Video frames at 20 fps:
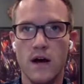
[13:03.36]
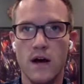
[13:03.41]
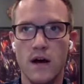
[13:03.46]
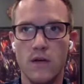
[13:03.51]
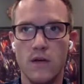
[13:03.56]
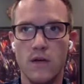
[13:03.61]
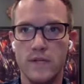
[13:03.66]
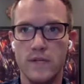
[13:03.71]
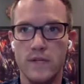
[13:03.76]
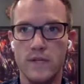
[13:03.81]

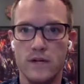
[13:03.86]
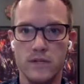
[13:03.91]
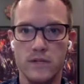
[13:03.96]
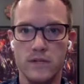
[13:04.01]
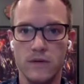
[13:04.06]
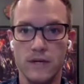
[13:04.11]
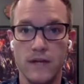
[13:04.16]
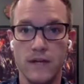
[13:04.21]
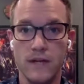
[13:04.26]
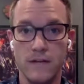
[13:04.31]
uh, we started
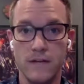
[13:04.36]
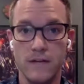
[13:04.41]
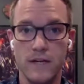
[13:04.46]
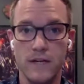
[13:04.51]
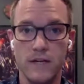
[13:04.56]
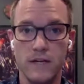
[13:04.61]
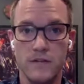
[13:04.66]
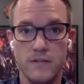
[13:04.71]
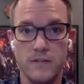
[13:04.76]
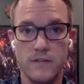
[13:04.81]
doing a lot of
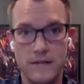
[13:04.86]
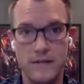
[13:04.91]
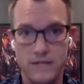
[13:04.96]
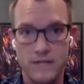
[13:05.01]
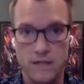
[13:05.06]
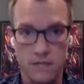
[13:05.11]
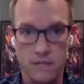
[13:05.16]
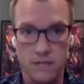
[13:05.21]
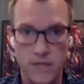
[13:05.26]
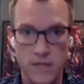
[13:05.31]
videos about
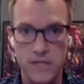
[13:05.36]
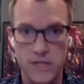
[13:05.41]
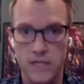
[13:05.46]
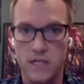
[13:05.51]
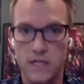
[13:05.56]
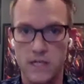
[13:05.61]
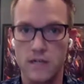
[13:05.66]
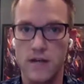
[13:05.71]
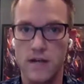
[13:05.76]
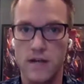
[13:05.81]

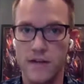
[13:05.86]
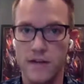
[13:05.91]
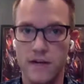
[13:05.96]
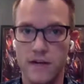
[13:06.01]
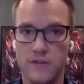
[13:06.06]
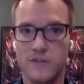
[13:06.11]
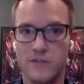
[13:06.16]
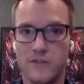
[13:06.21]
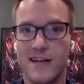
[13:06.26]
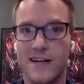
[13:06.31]
celebration and then
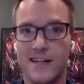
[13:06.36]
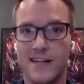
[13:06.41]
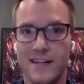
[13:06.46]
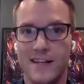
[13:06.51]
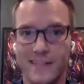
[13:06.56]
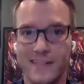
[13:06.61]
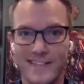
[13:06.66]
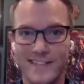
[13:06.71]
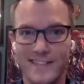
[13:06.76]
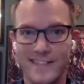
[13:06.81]
also had a lot
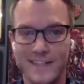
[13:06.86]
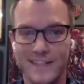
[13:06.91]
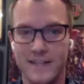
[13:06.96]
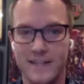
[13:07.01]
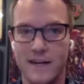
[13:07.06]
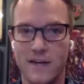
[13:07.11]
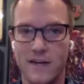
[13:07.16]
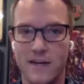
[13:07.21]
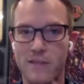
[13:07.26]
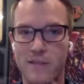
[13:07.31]
of listings
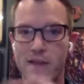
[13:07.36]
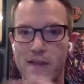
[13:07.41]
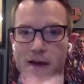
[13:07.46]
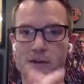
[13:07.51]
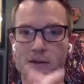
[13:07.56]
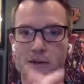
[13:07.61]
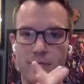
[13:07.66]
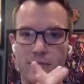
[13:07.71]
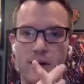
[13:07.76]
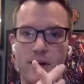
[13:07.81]
there and they
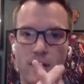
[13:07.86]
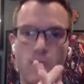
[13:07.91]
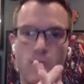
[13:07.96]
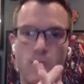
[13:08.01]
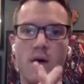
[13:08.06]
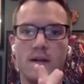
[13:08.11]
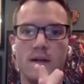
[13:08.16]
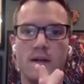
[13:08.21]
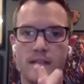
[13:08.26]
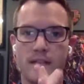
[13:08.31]
paired very
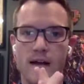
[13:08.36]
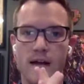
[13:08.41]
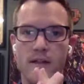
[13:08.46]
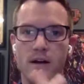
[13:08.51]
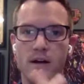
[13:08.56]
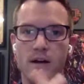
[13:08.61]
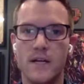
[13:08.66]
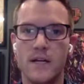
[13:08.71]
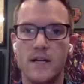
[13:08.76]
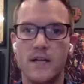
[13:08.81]
well
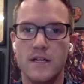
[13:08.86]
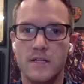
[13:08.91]
together.